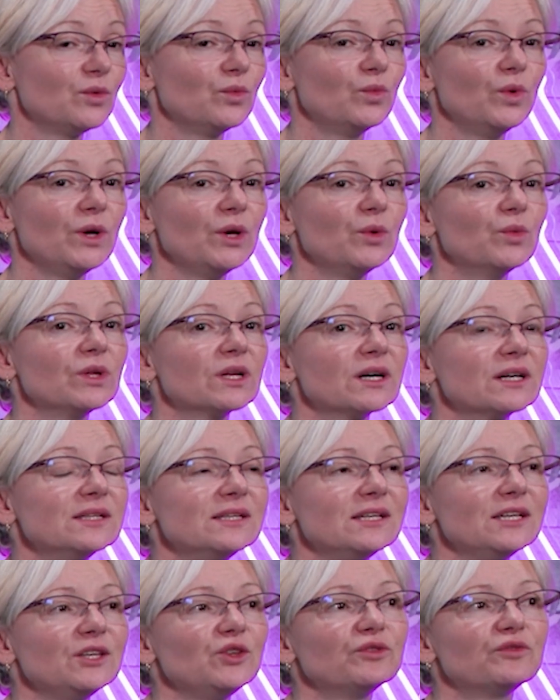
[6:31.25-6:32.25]
we will
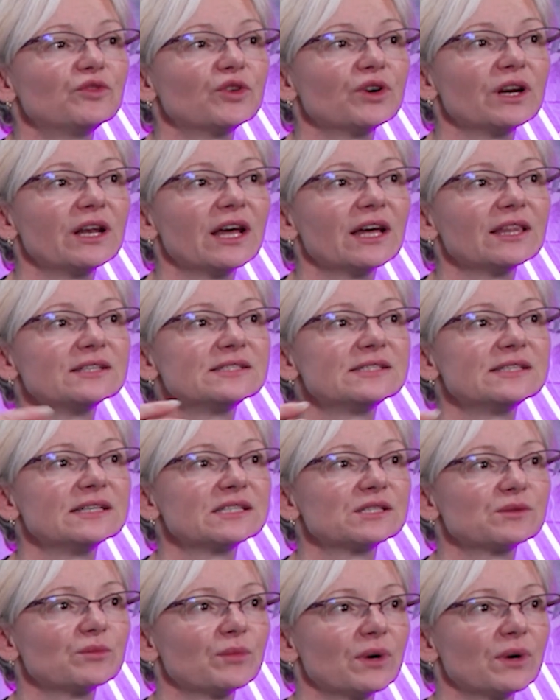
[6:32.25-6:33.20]
continue for another 6